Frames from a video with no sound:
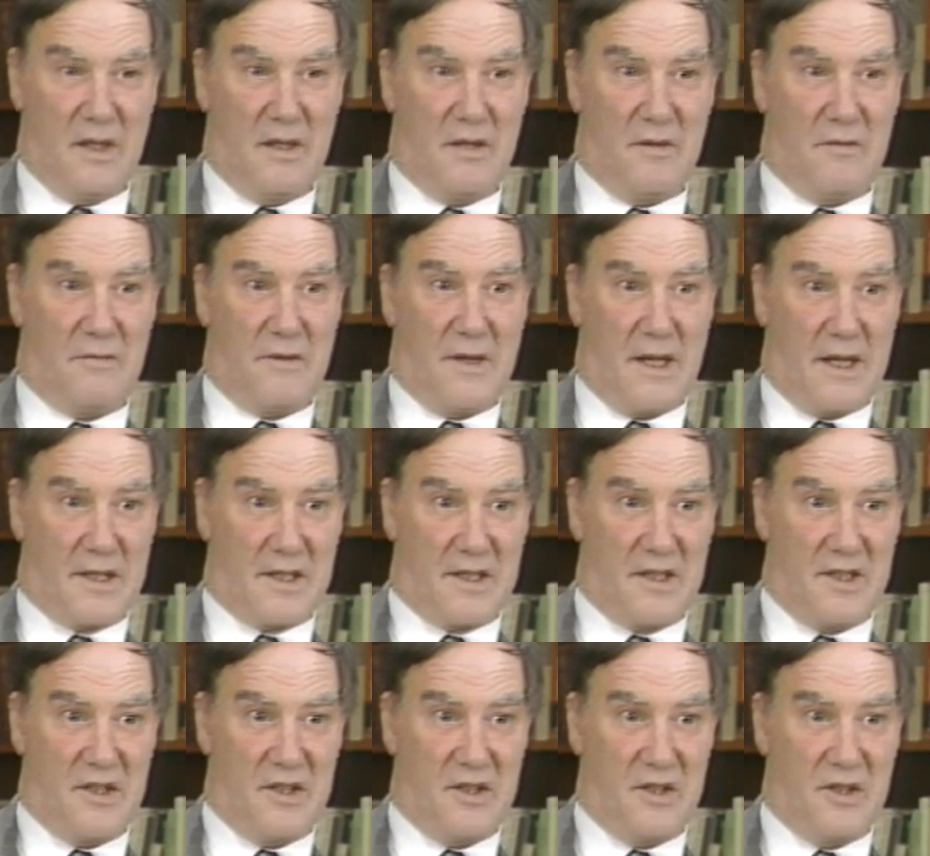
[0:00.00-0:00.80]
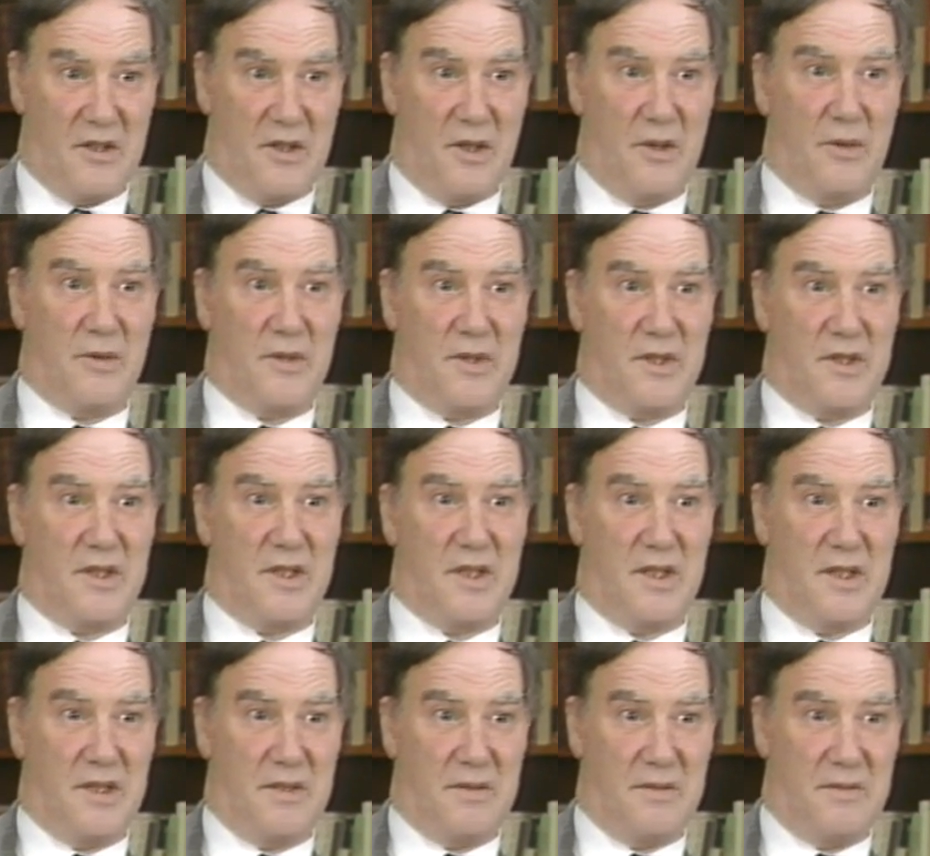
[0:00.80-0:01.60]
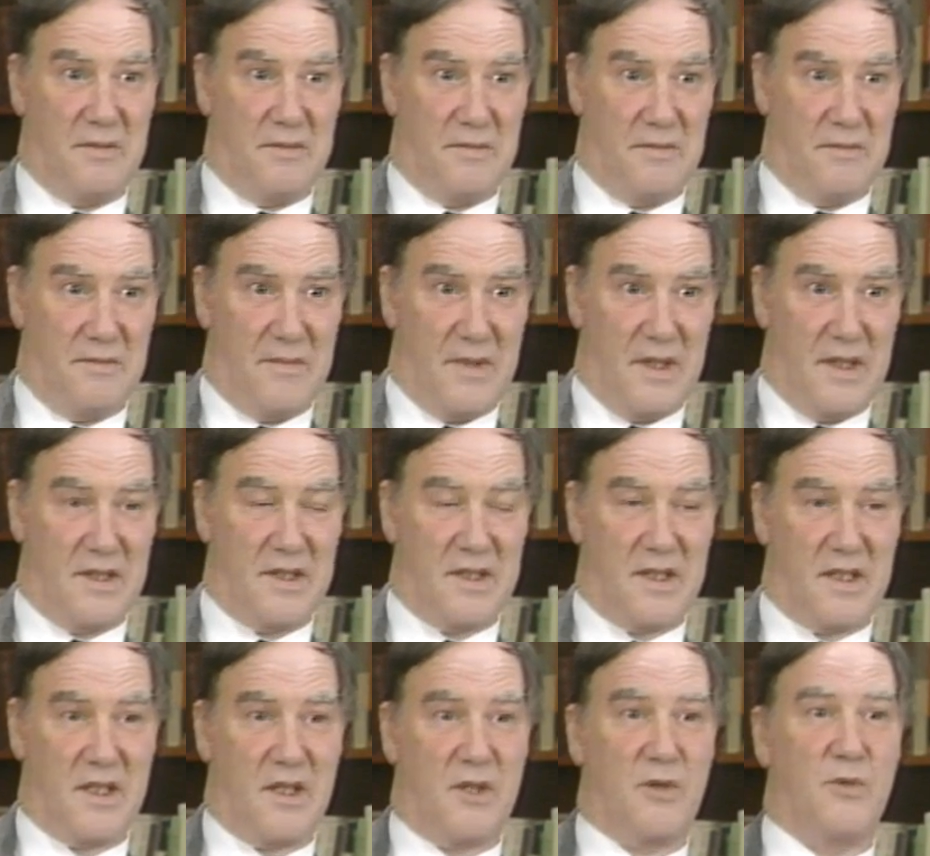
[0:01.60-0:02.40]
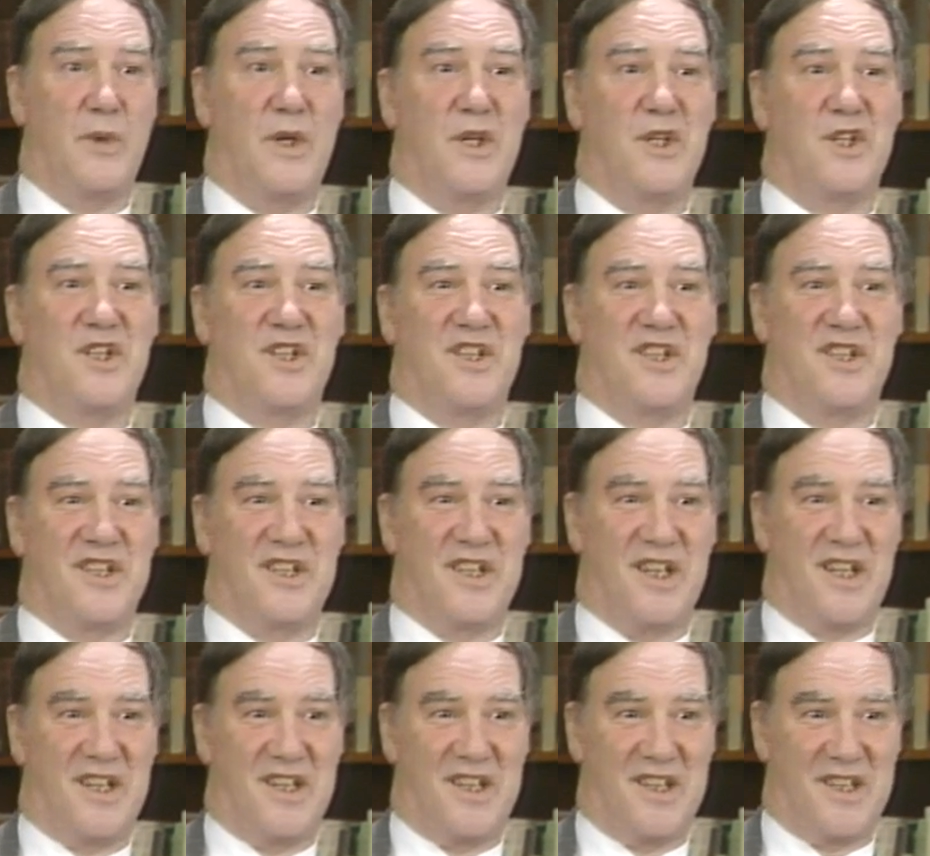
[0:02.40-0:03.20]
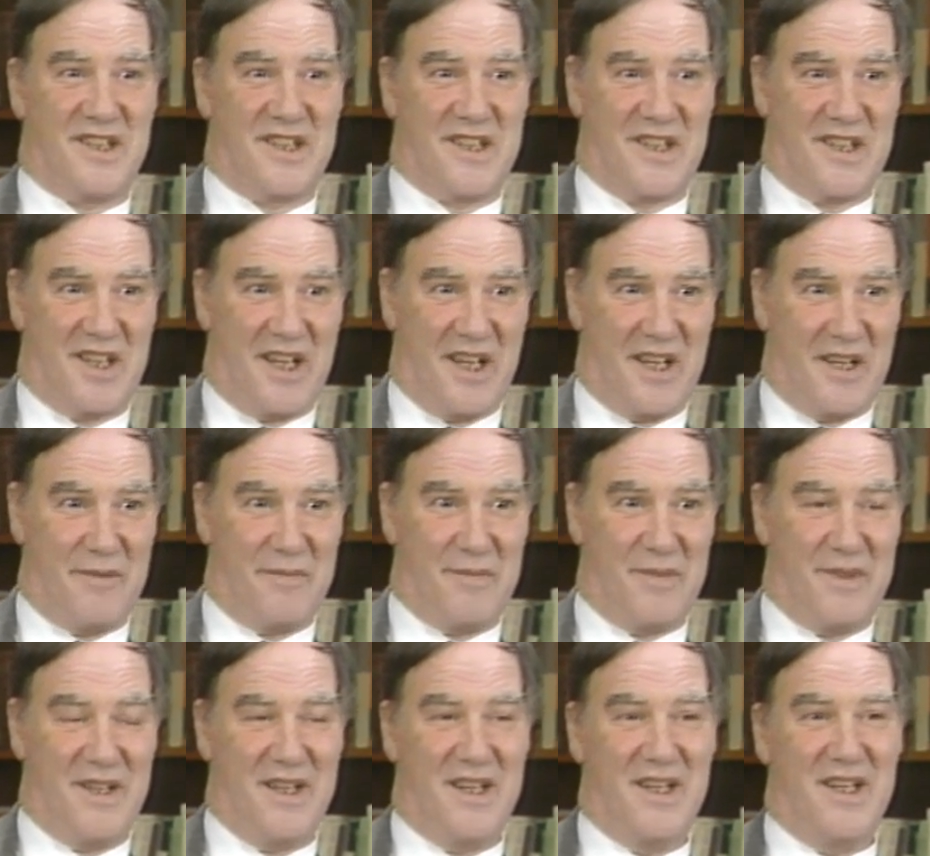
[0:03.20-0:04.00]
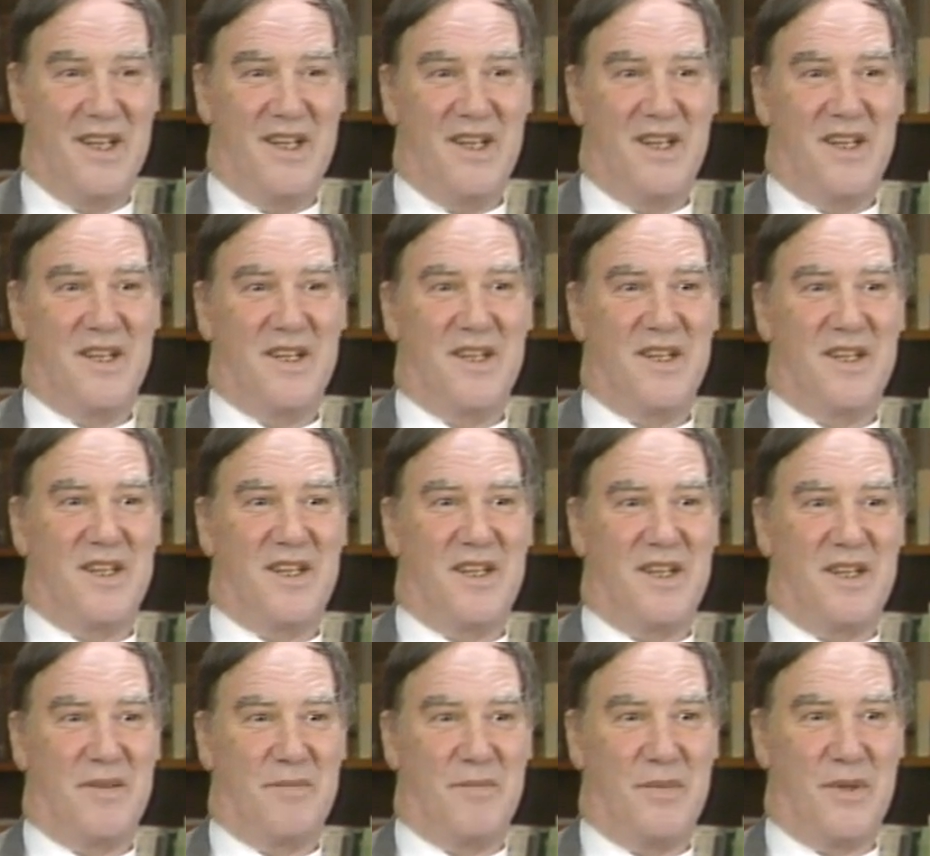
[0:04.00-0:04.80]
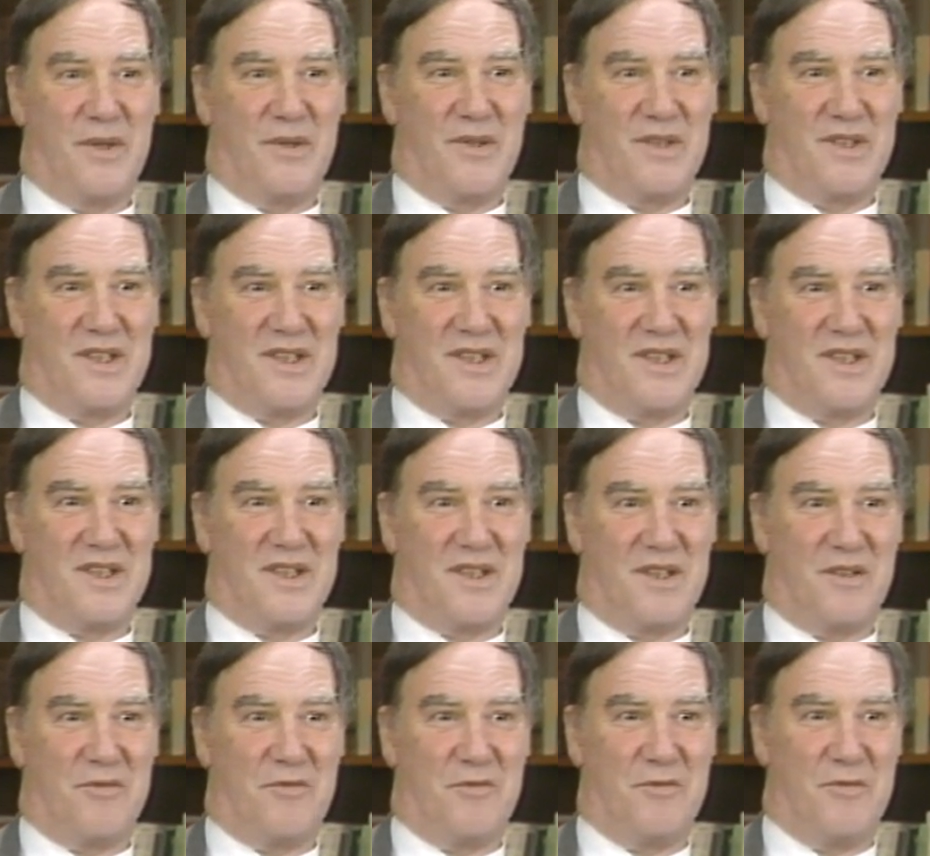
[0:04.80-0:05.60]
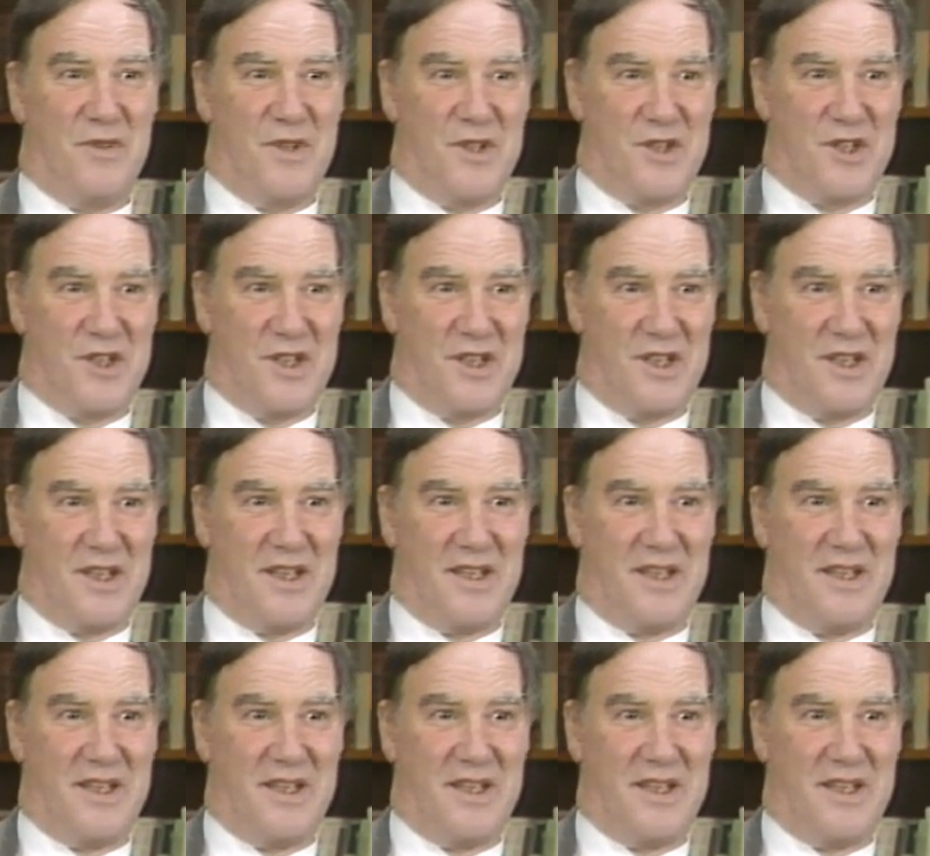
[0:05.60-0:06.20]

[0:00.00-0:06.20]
In fact, he wrote the basic equations that described the process of fission.